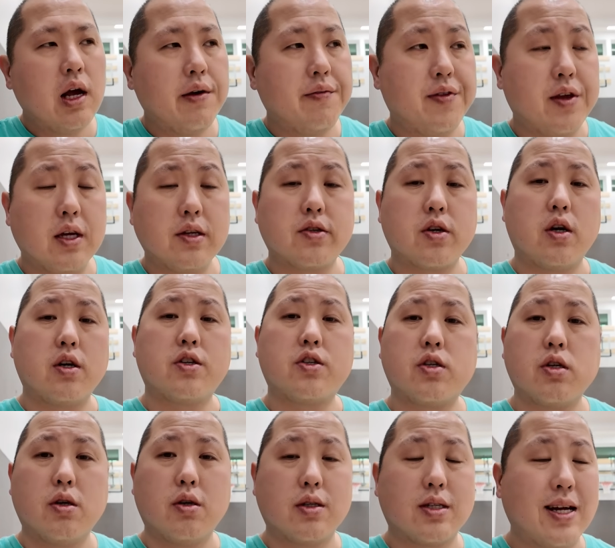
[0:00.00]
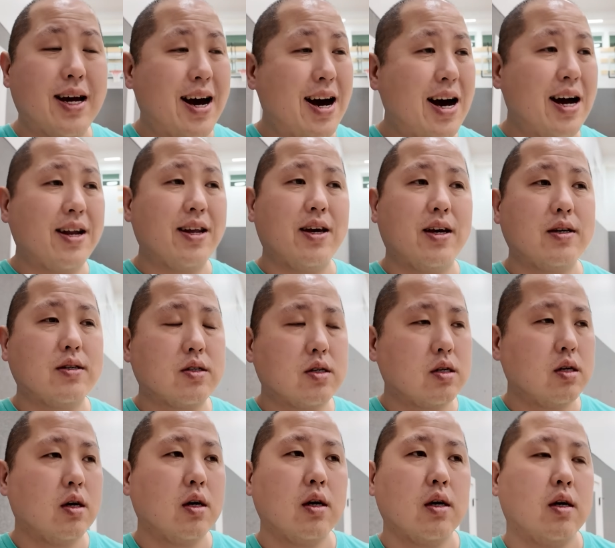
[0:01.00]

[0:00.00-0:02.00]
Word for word: If things are still as hot as